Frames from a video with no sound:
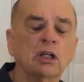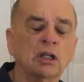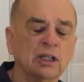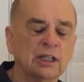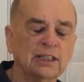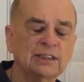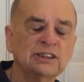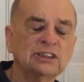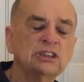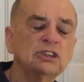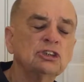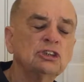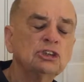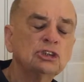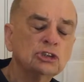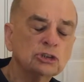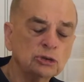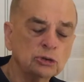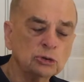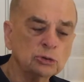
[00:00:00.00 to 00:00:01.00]
Lesson
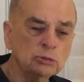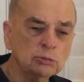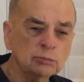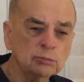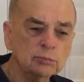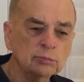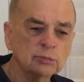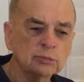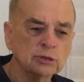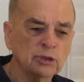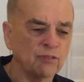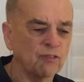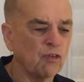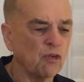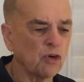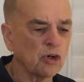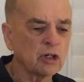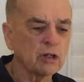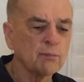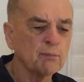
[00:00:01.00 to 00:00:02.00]
2, the
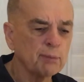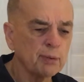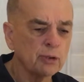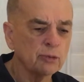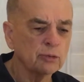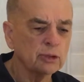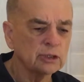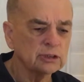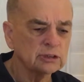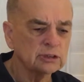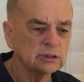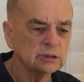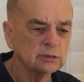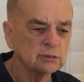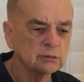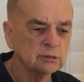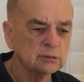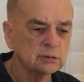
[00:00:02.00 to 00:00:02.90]
4 components,